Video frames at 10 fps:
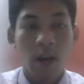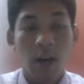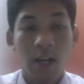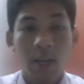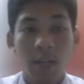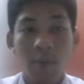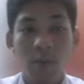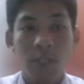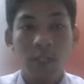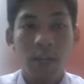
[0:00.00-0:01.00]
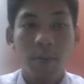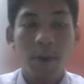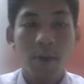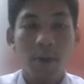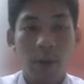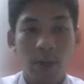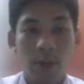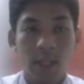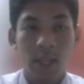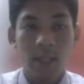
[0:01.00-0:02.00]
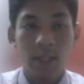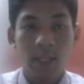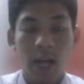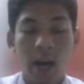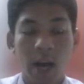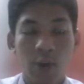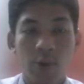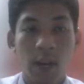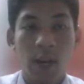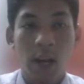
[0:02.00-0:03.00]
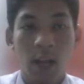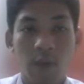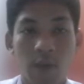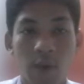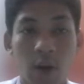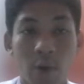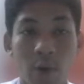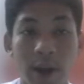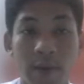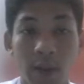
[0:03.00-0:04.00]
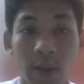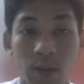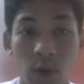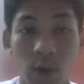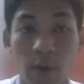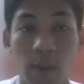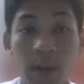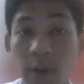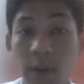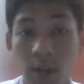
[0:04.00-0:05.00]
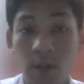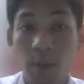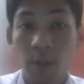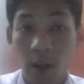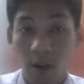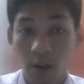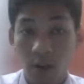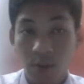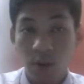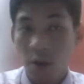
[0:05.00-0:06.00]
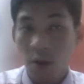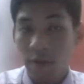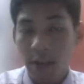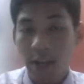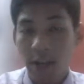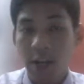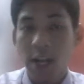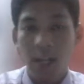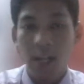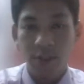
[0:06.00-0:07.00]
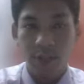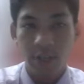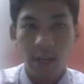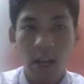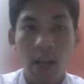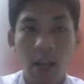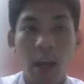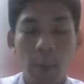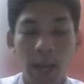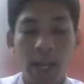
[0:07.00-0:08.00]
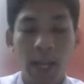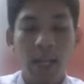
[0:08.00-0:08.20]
Epoxy primer coatings are utilized for a wide range of materials because of their great adhesion, mechanical